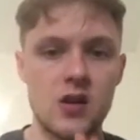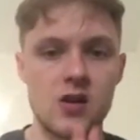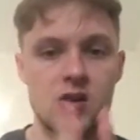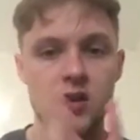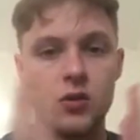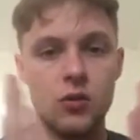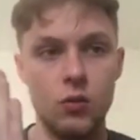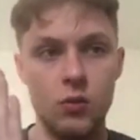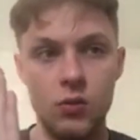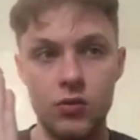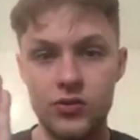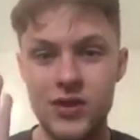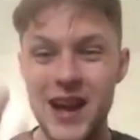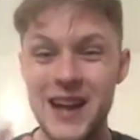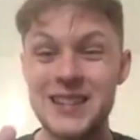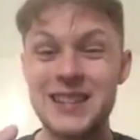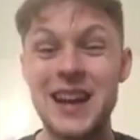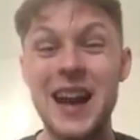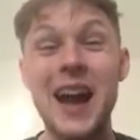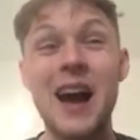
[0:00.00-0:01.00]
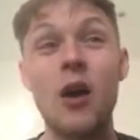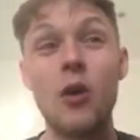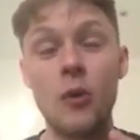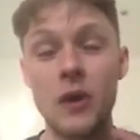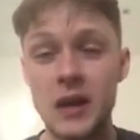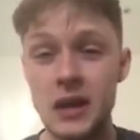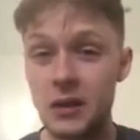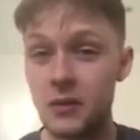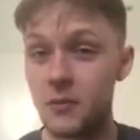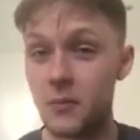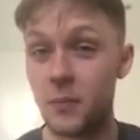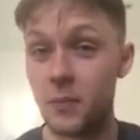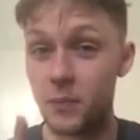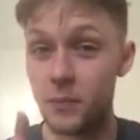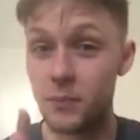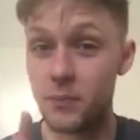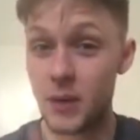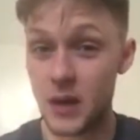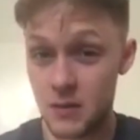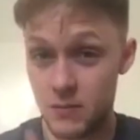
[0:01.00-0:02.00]
So that's how we can
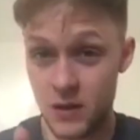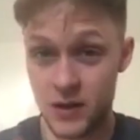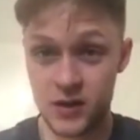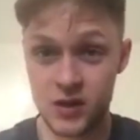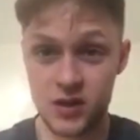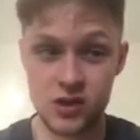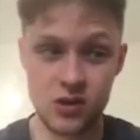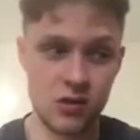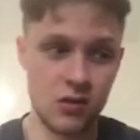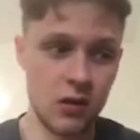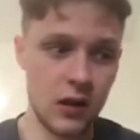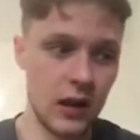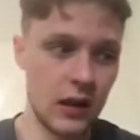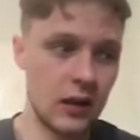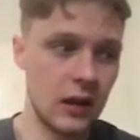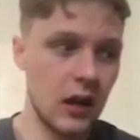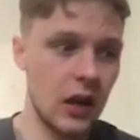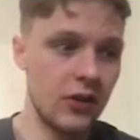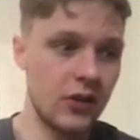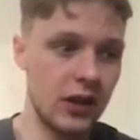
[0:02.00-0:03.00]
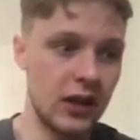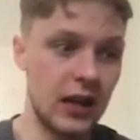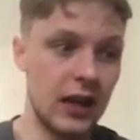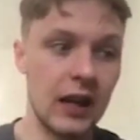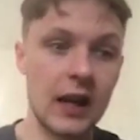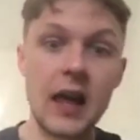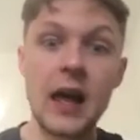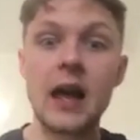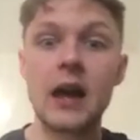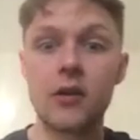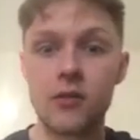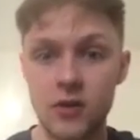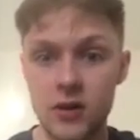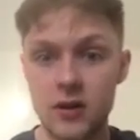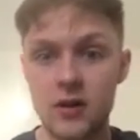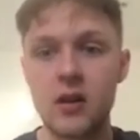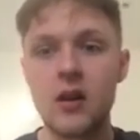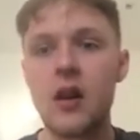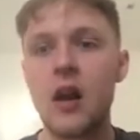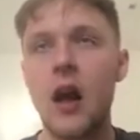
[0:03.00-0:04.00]
beat Manchester United. The
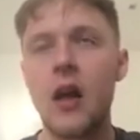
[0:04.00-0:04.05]
real